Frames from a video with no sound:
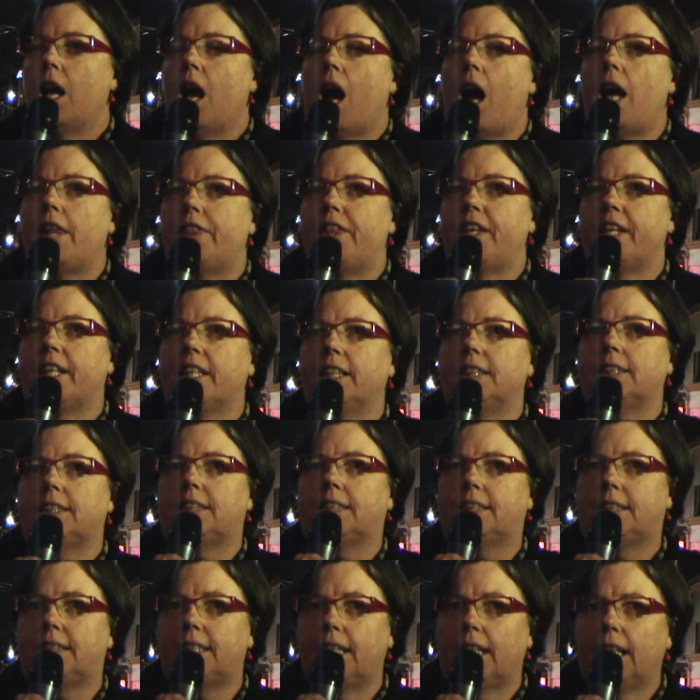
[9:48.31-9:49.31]
I think it's
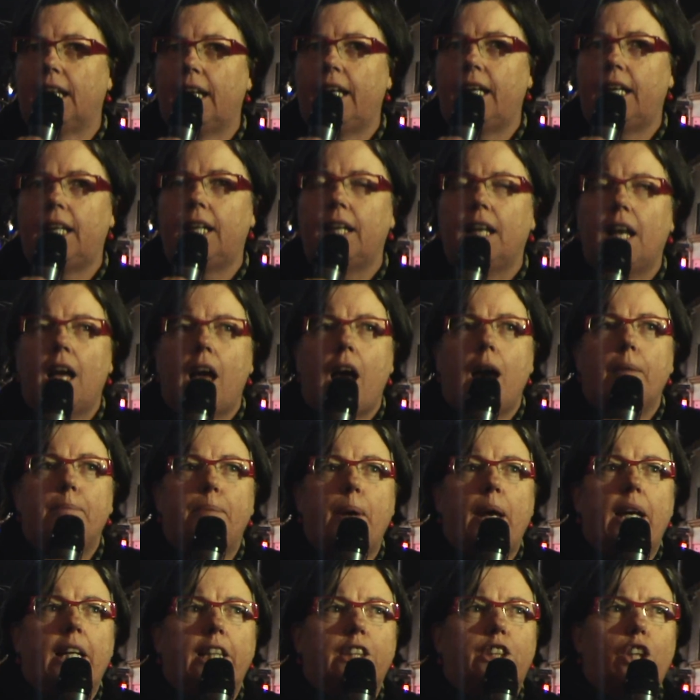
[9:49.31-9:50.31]
silly,
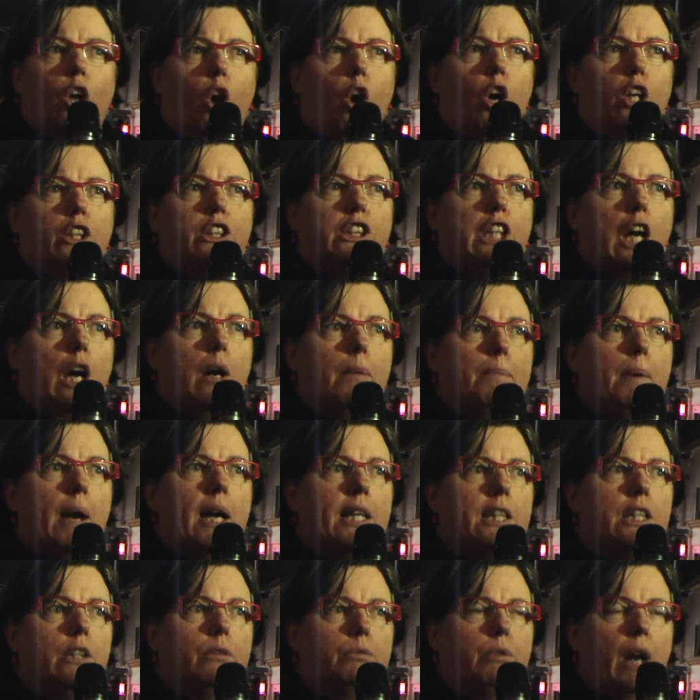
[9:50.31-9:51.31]
but it's also
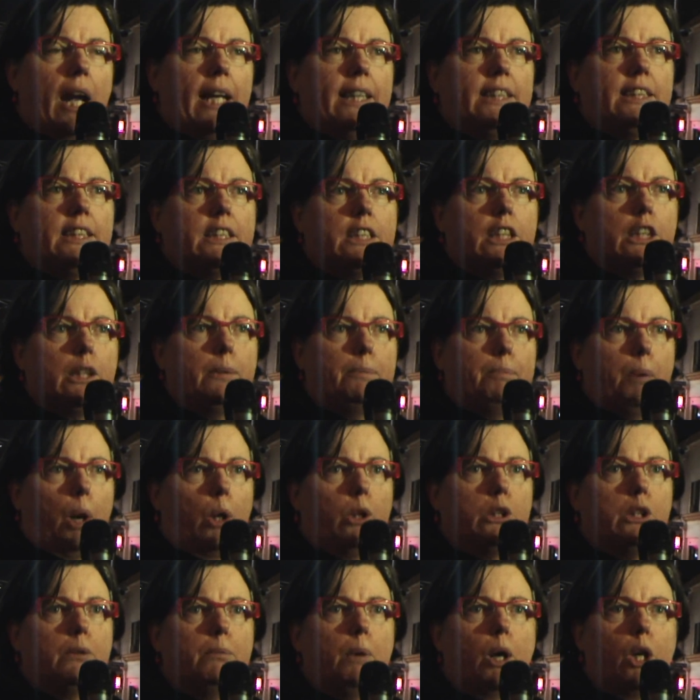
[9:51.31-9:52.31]
about the race to the
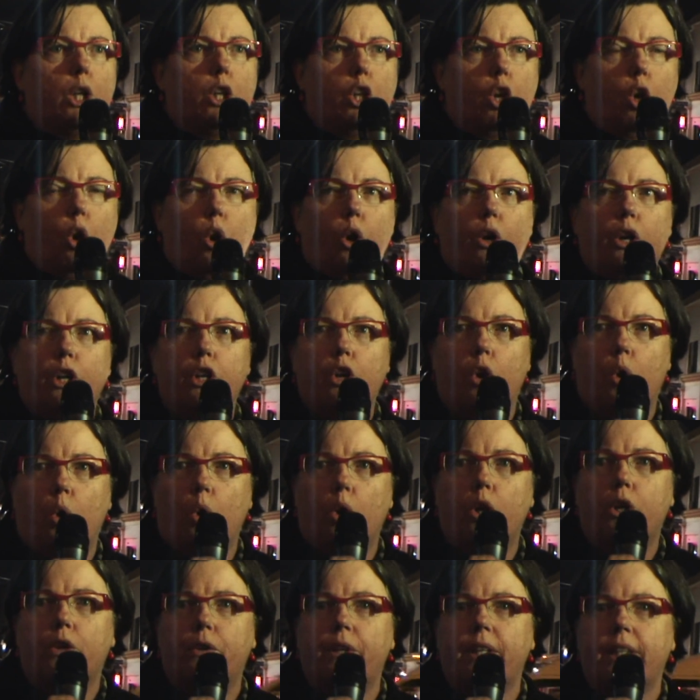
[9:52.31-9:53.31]
bottom on law and
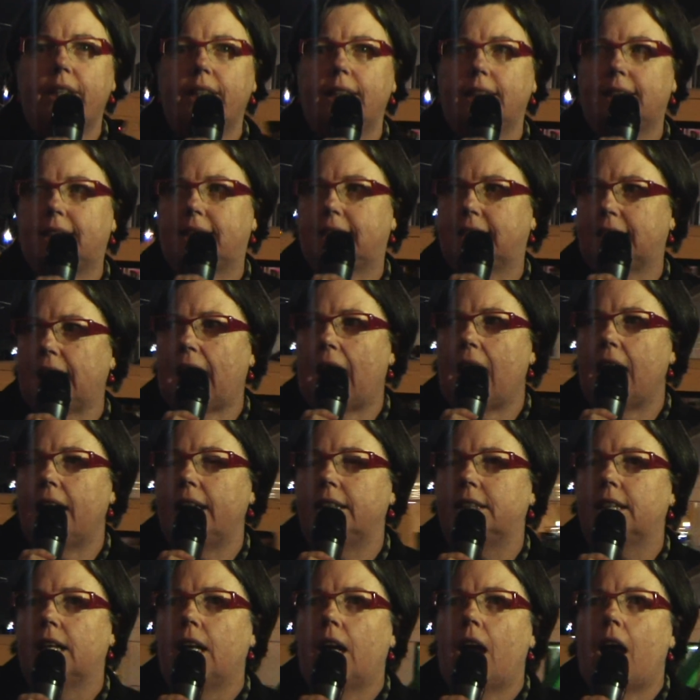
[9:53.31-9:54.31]
order in this
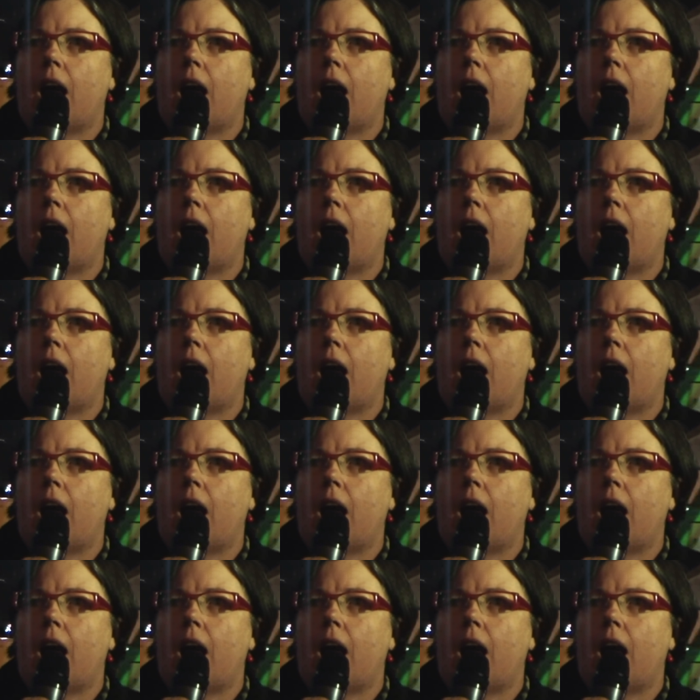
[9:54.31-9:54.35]
state.